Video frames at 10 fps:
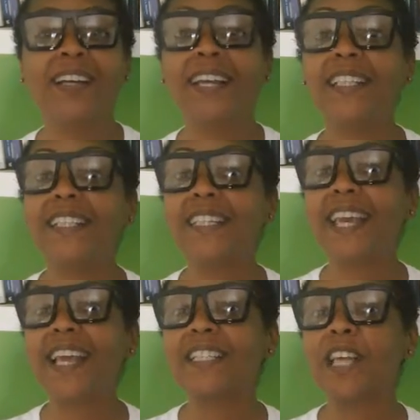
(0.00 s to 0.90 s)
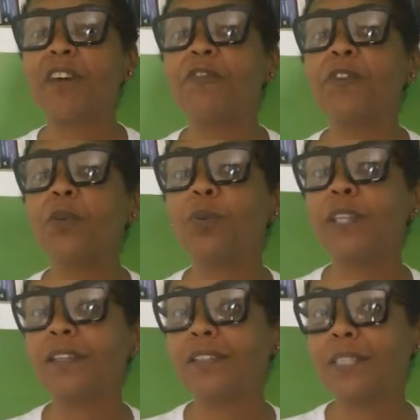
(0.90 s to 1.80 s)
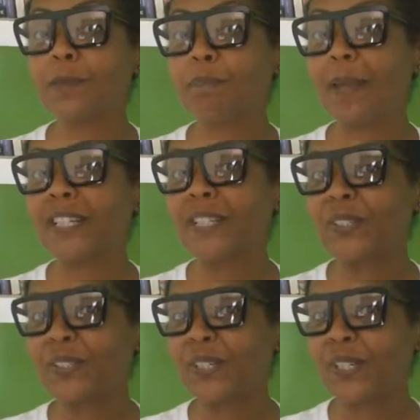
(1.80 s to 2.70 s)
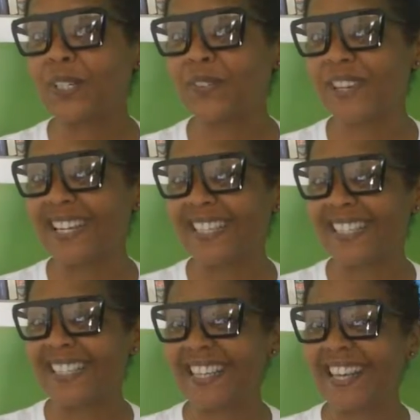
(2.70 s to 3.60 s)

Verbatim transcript: And she has a few little special treats